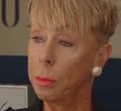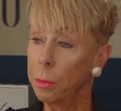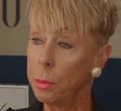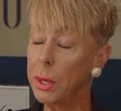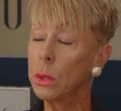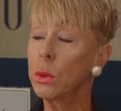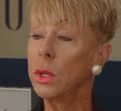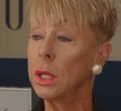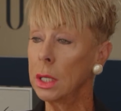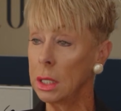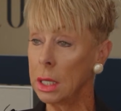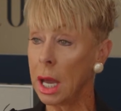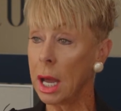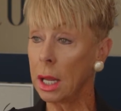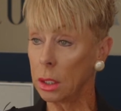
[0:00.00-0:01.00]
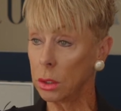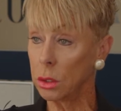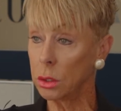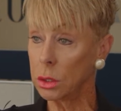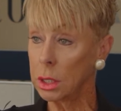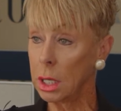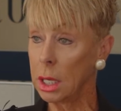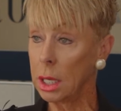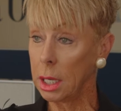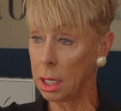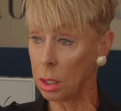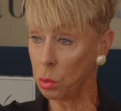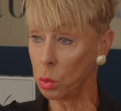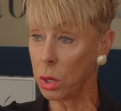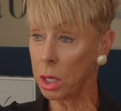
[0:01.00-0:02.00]
billion
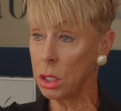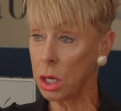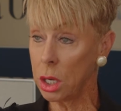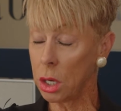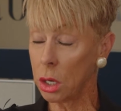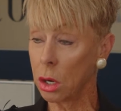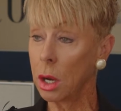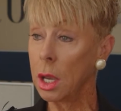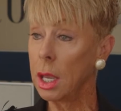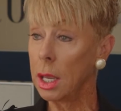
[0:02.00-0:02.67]
in 1 year